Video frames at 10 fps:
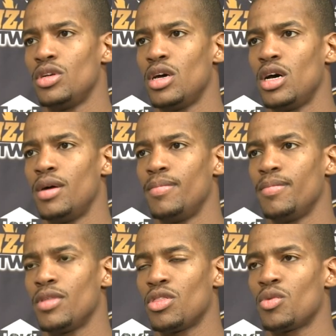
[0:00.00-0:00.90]
Um,
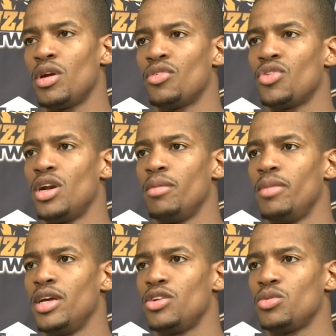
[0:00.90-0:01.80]
the three in front of the
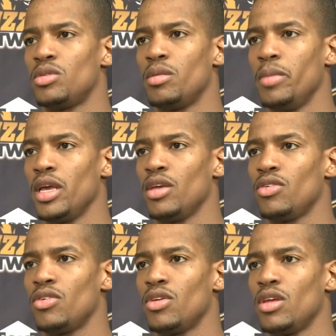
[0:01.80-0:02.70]
bench was the biggest.